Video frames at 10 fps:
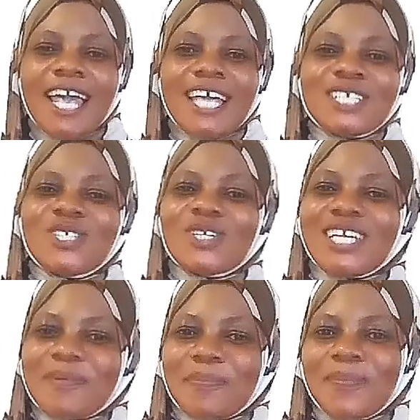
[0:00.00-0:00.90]
and to
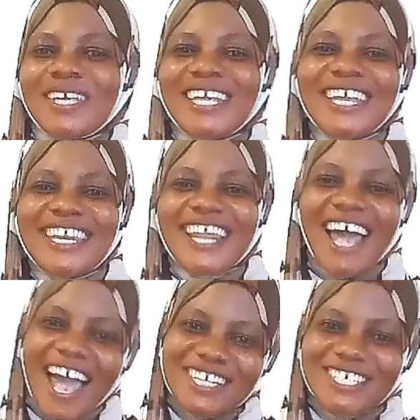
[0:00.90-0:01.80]
keep me in
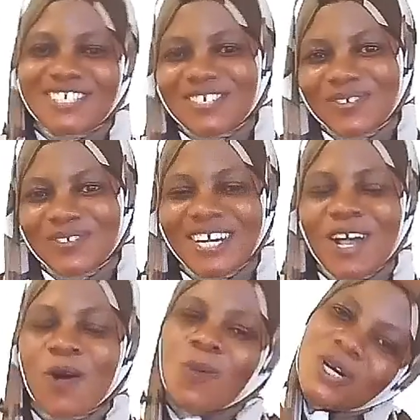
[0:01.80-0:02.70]
action.
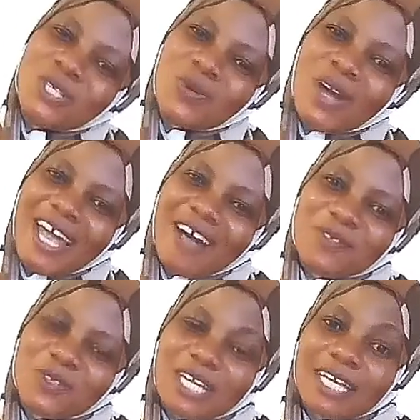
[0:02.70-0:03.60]
What do I have
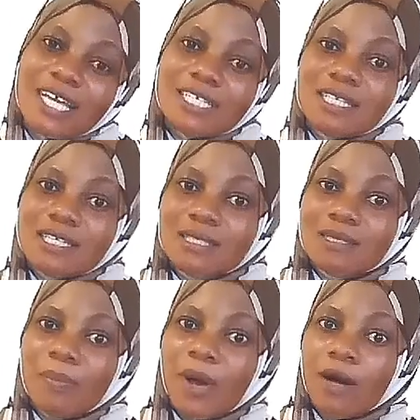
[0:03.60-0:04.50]
today? Yes, this is
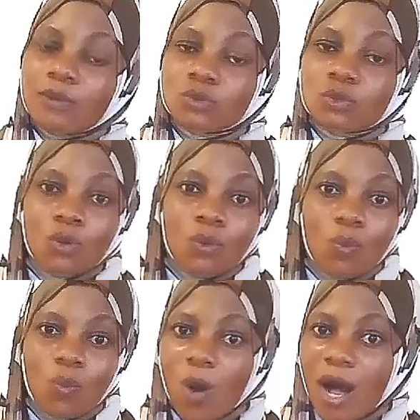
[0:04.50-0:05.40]
about
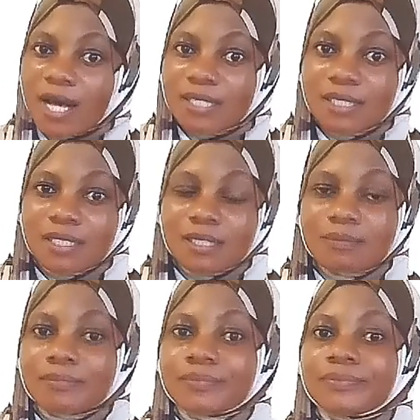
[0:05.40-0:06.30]
what
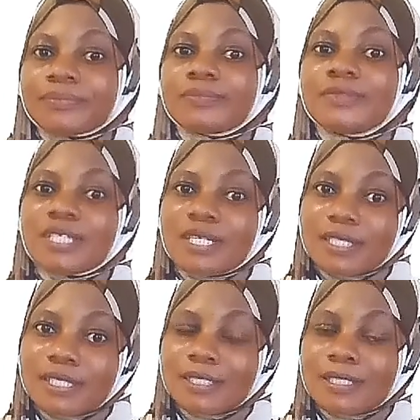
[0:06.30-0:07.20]

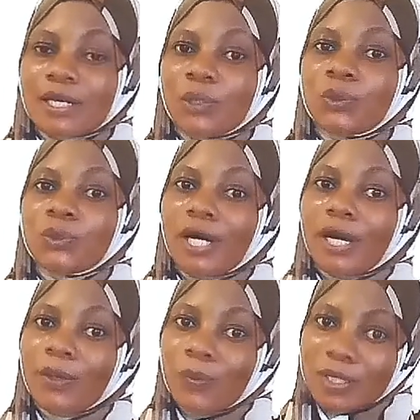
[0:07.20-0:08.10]
does a good
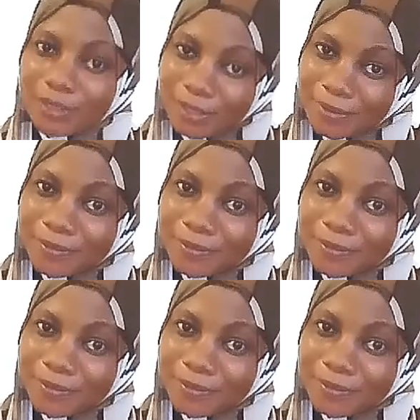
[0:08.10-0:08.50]
guy want?